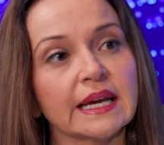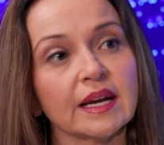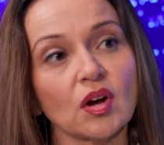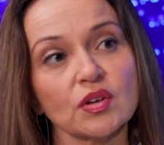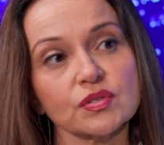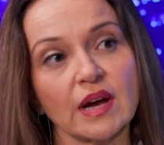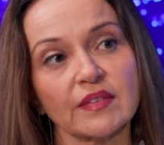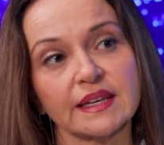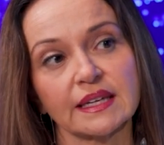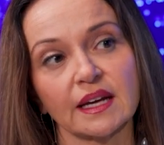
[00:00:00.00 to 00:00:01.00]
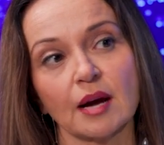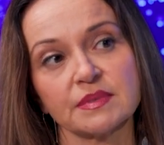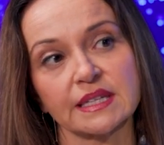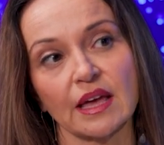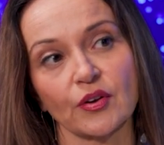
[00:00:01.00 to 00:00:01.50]
and also how they can
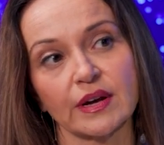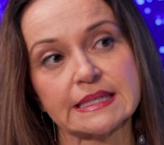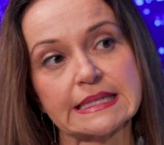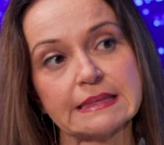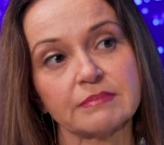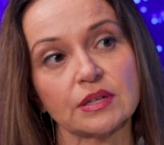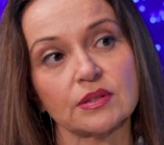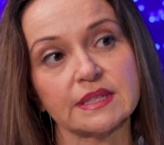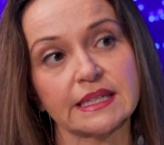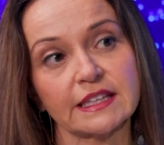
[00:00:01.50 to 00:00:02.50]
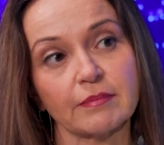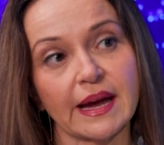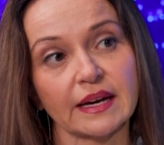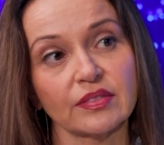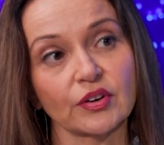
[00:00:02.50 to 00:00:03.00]
come together and team build and give
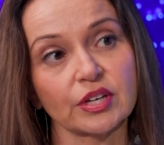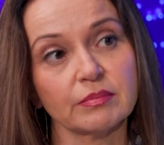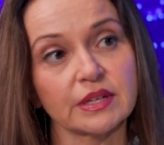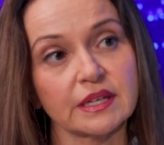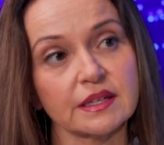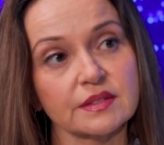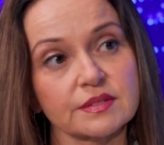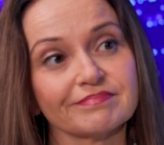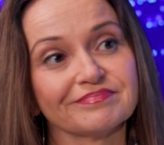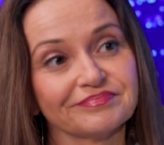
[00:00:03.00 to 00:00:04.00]
back in their communities.